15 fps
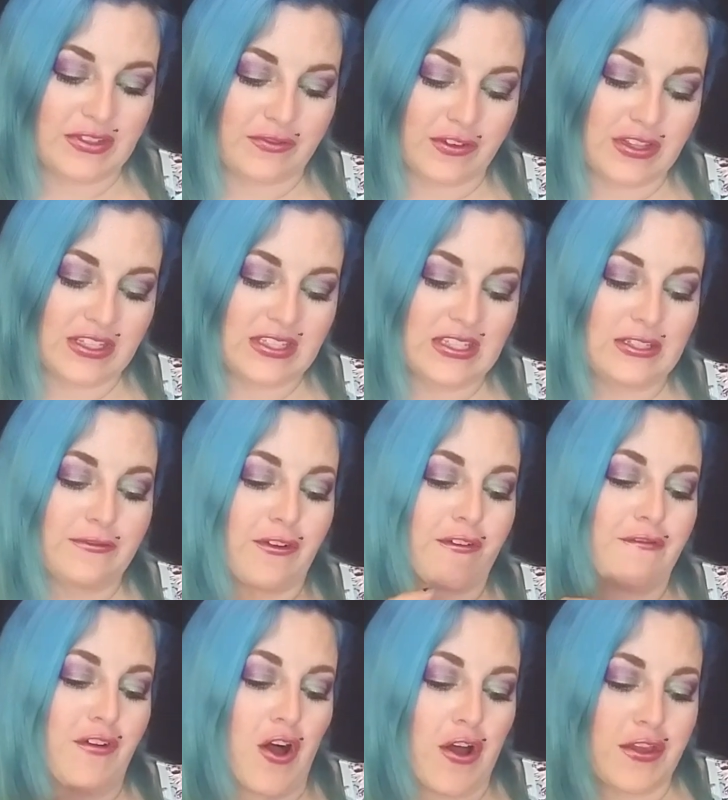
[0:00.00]
This is for
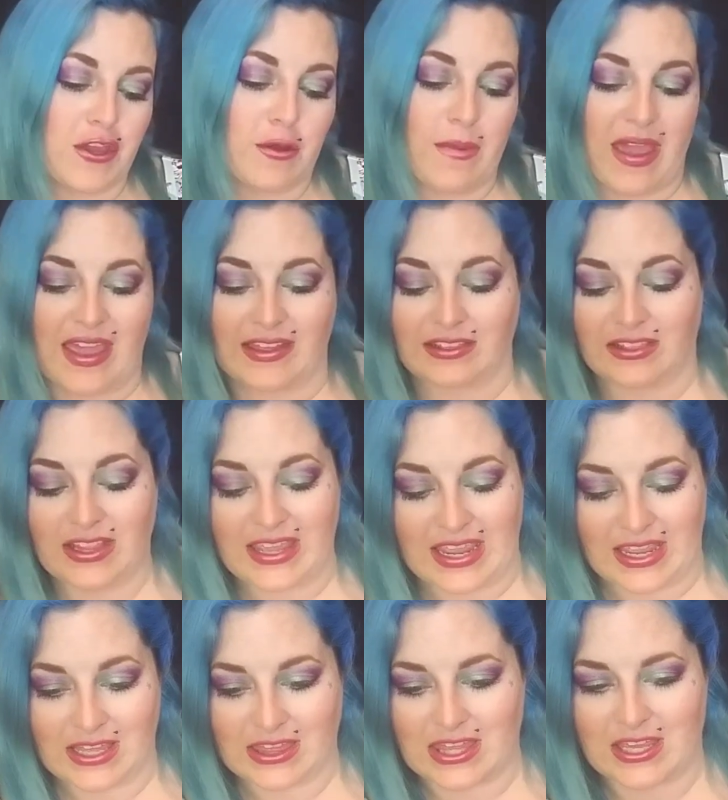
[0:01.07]
volume and
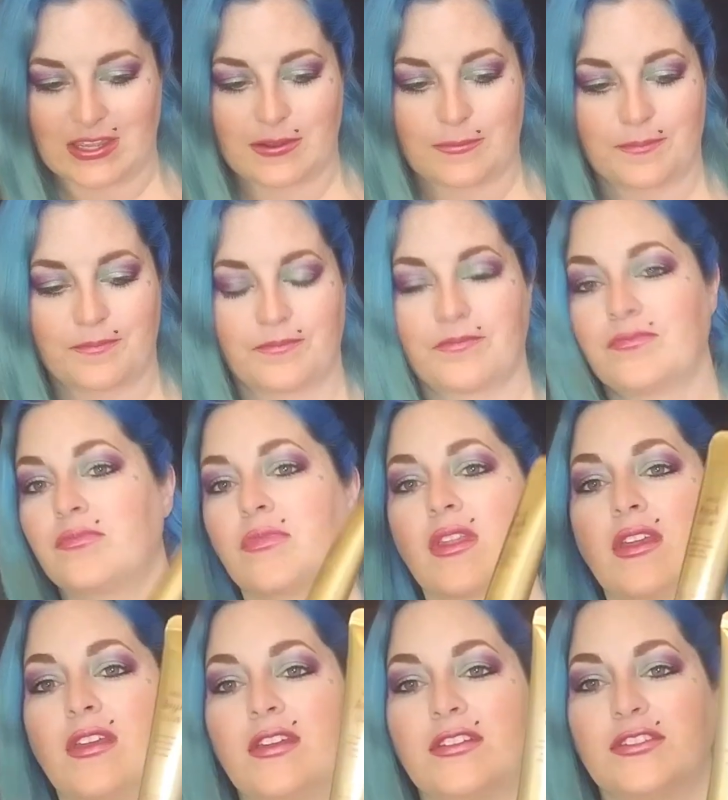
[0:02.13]
length.
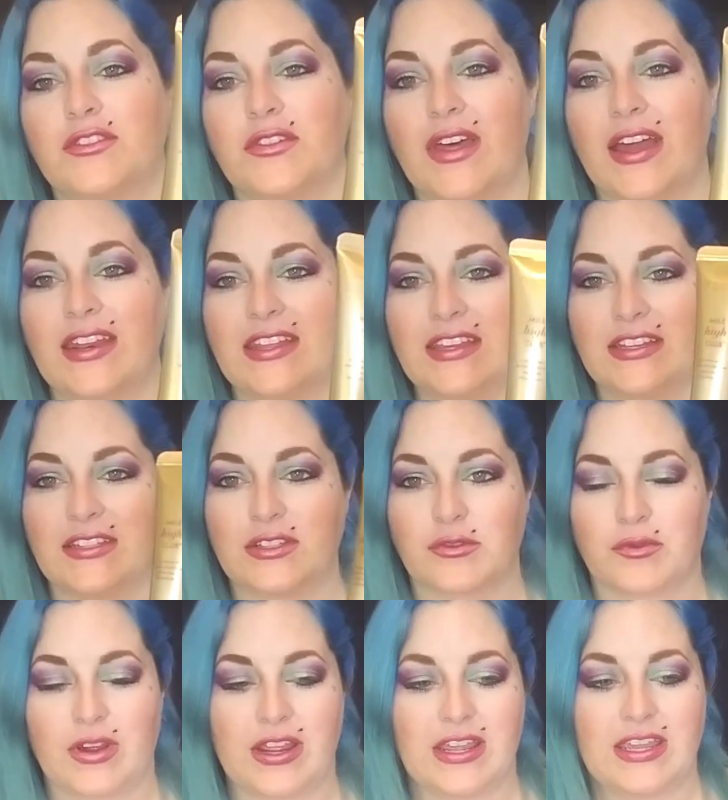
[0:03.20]
So that is
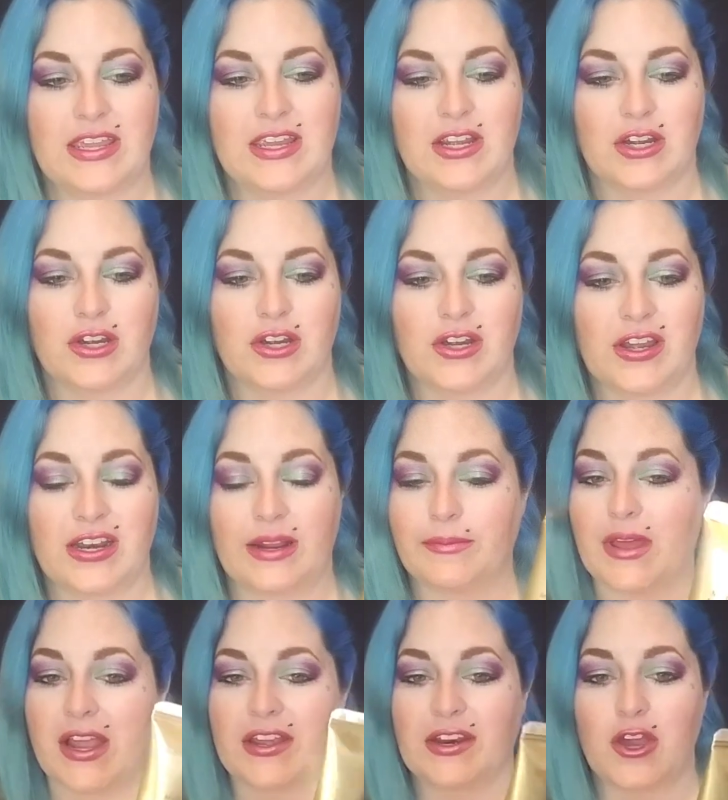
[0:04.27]
right here. And I'm
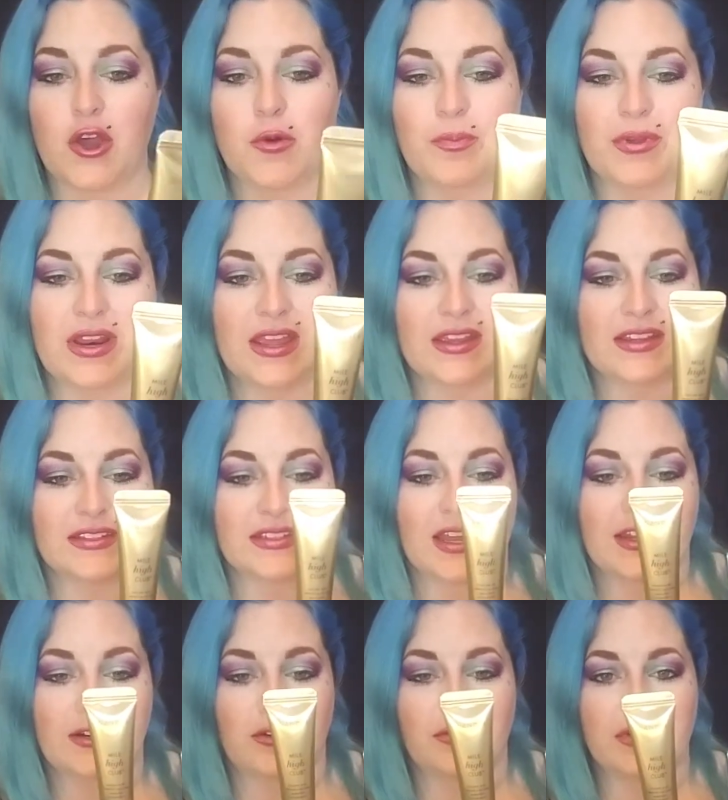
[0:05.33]
not going to open it because I
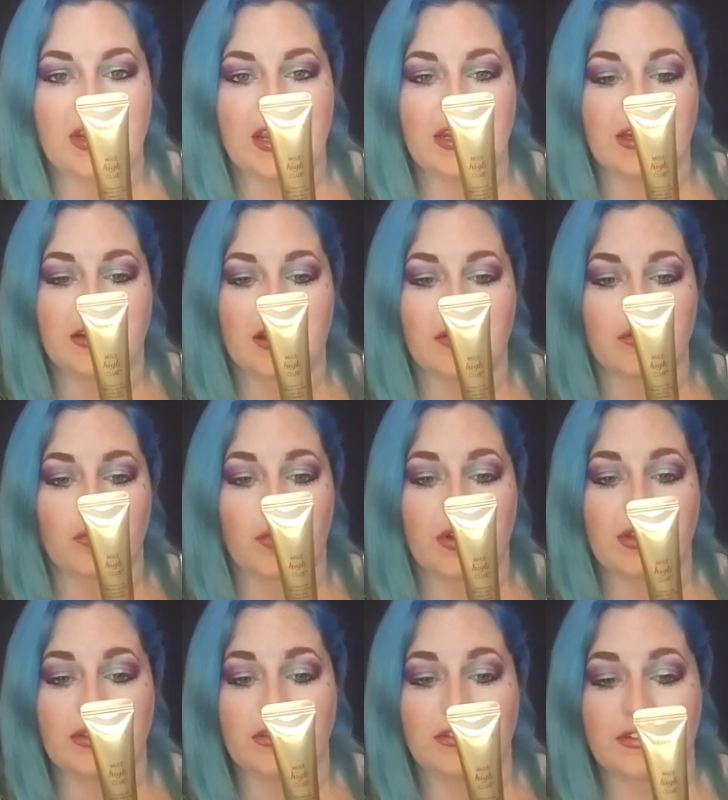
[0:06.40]
don't need another
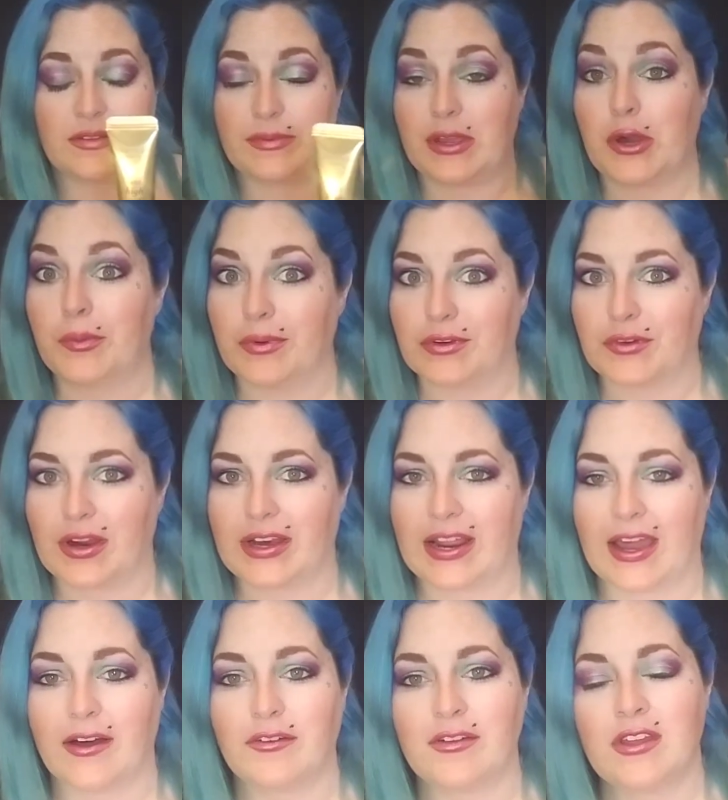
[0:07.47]
one to be opened right
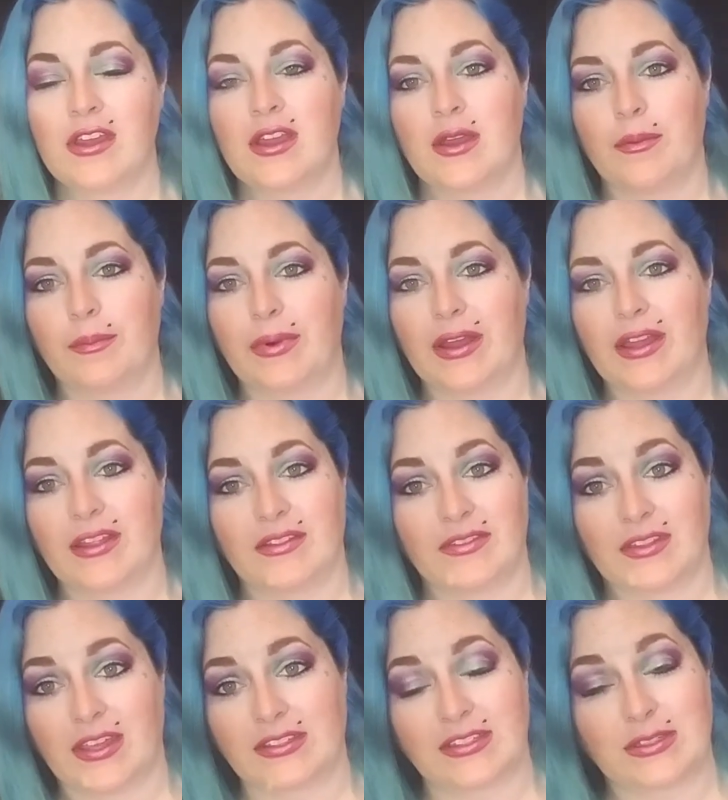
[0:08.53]
now. But
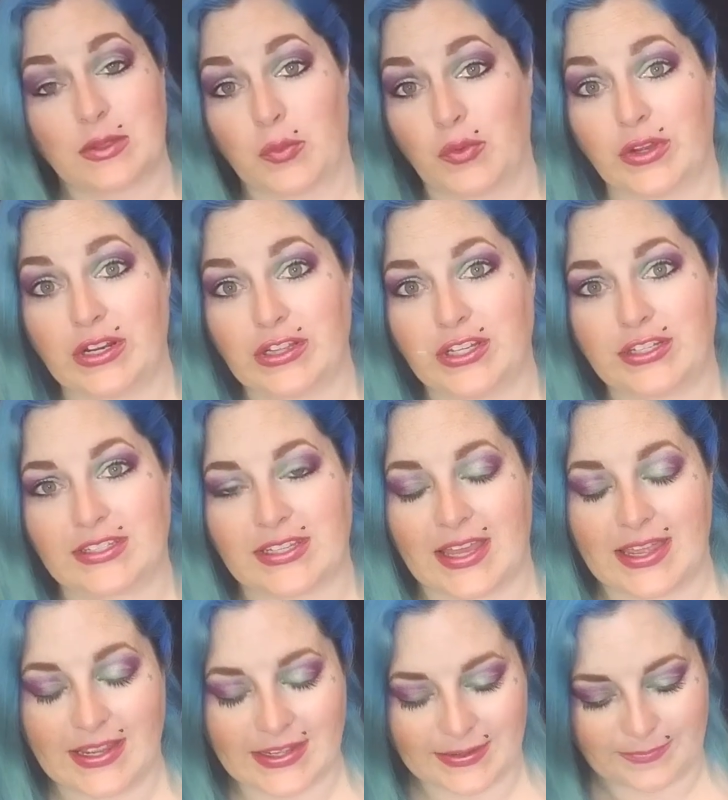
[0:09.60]
that's what it looks like.